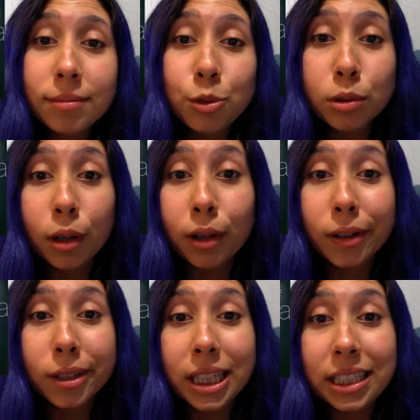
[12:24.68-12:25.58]

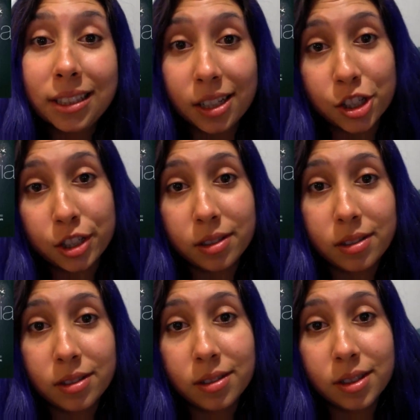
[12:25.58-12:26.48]
drug
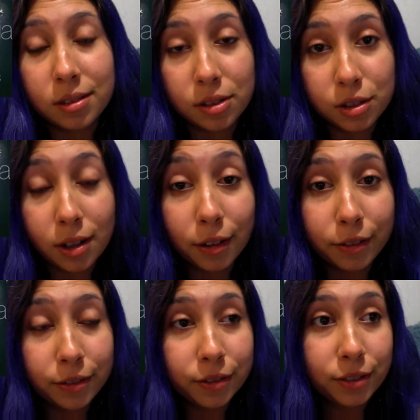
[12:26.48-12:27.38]
addictions and stuff.